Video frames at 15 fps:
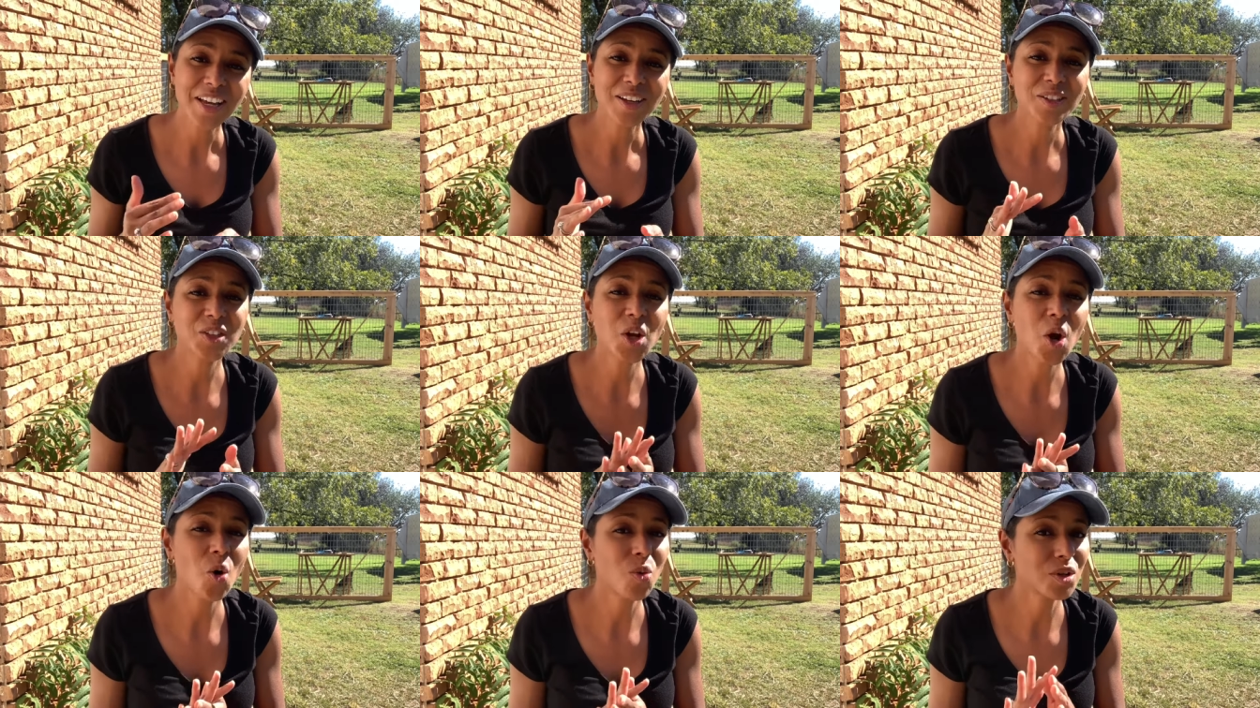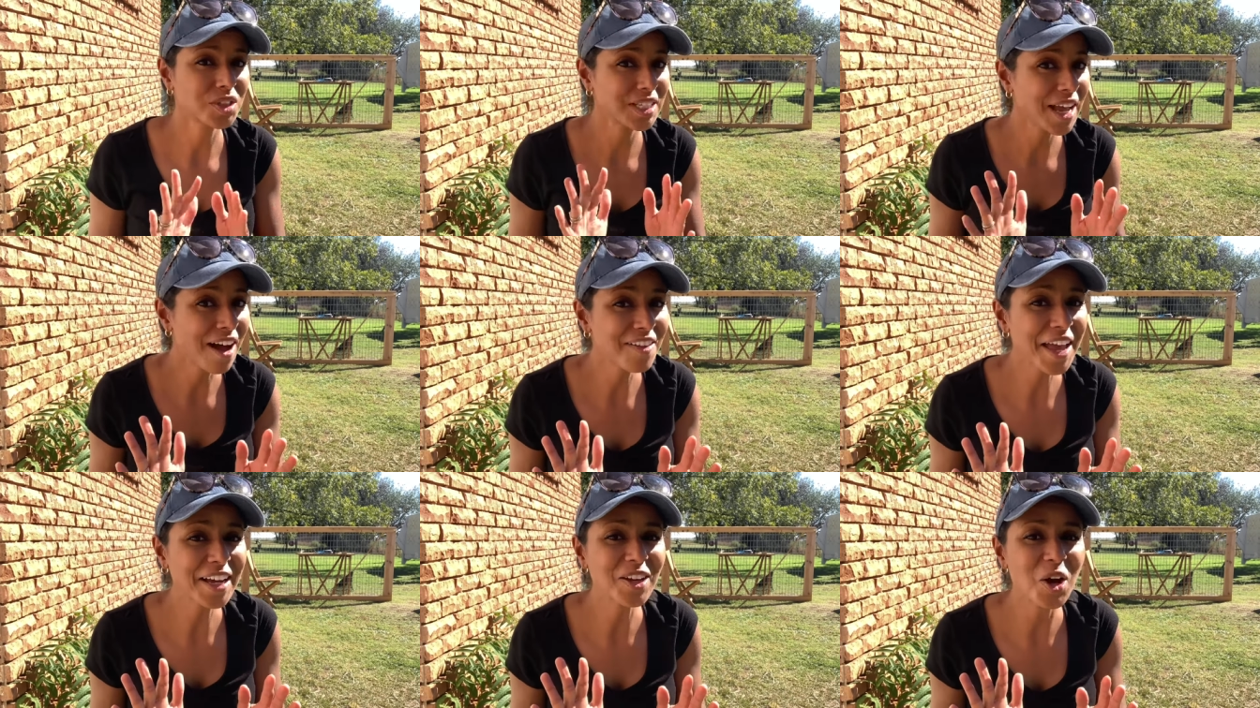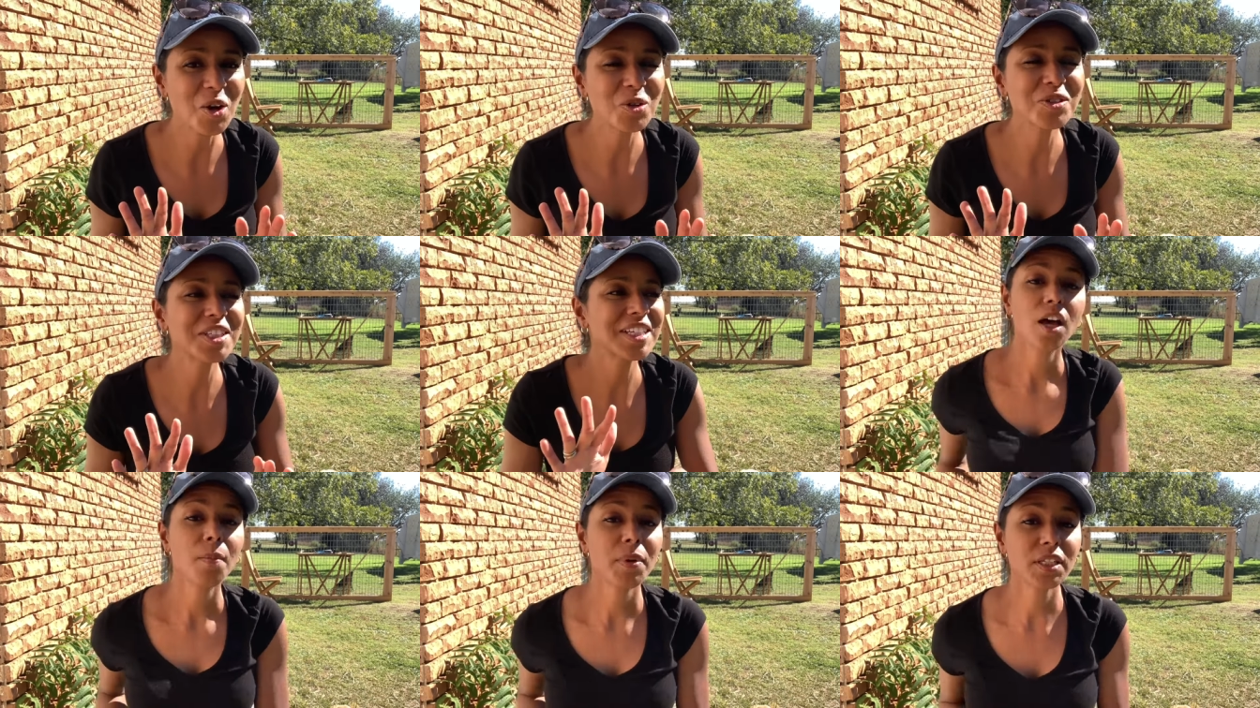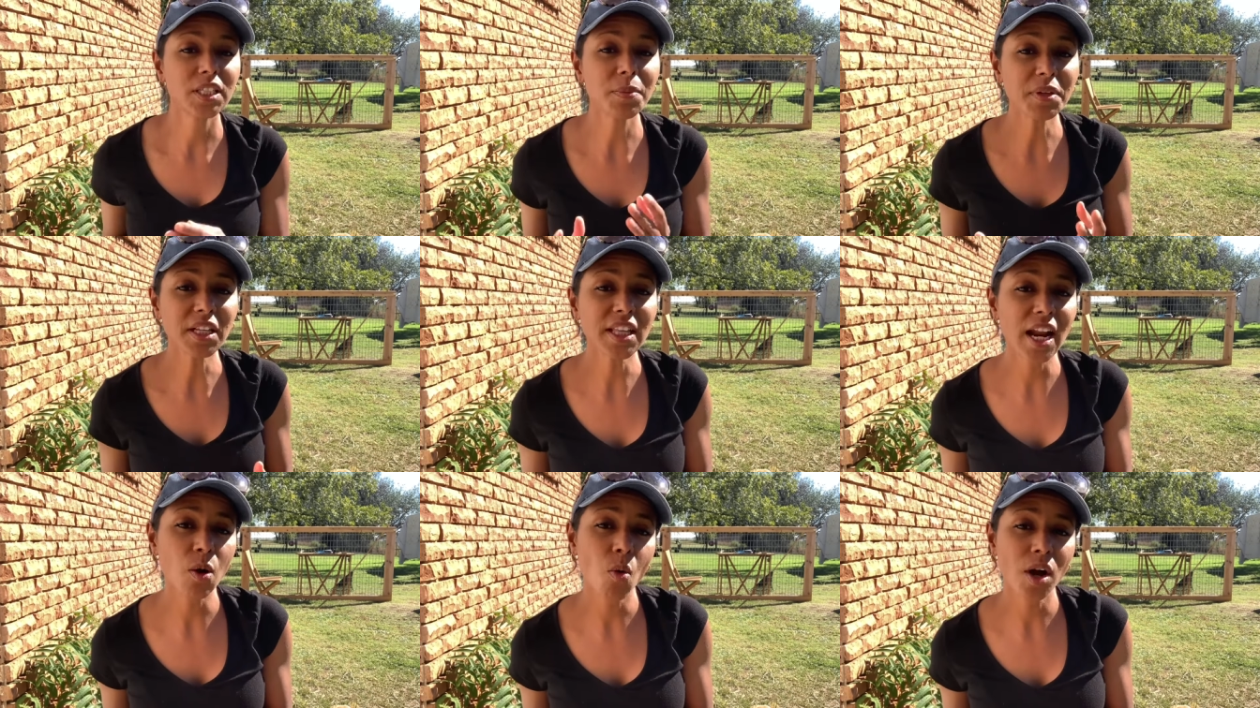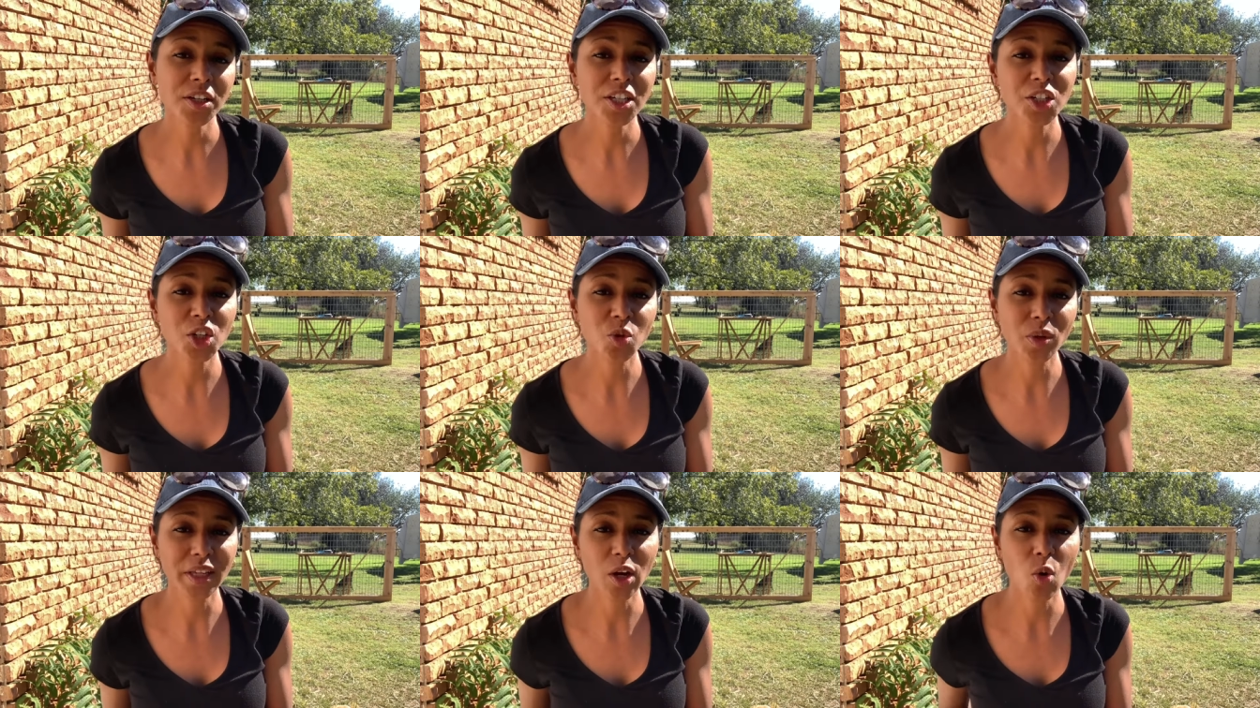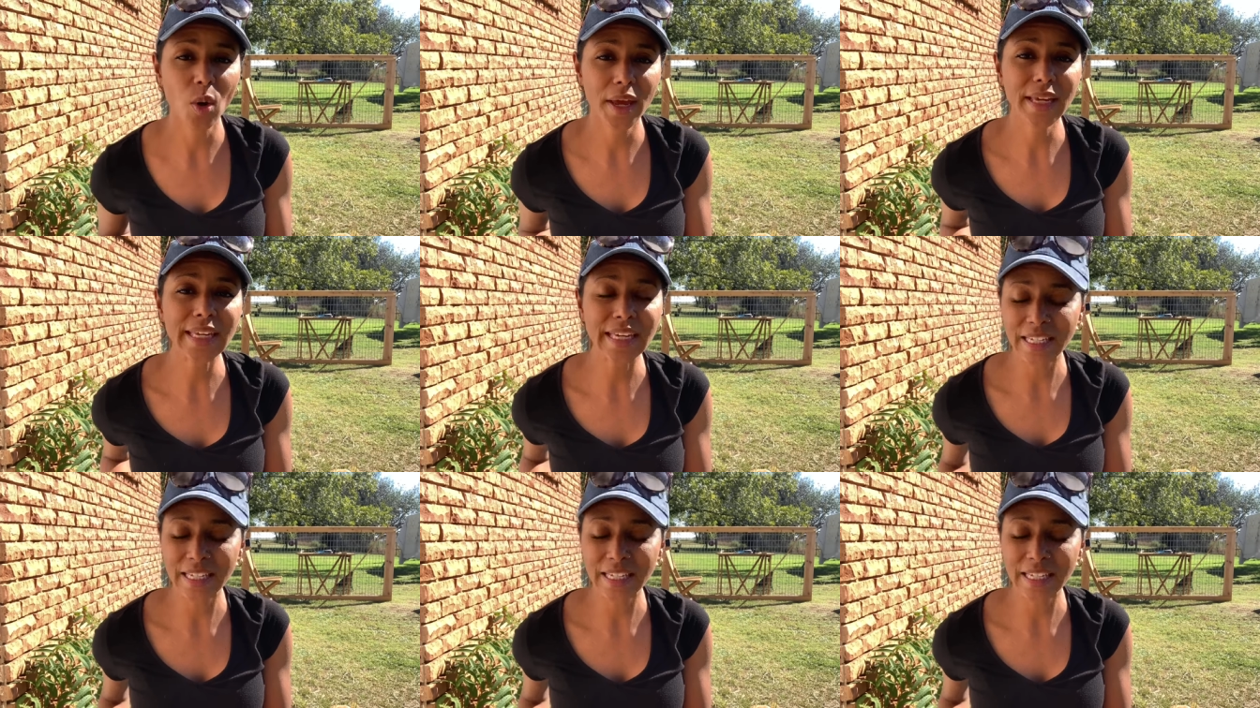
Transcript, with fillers: So we'll see how that goes. But something that I want to do really quick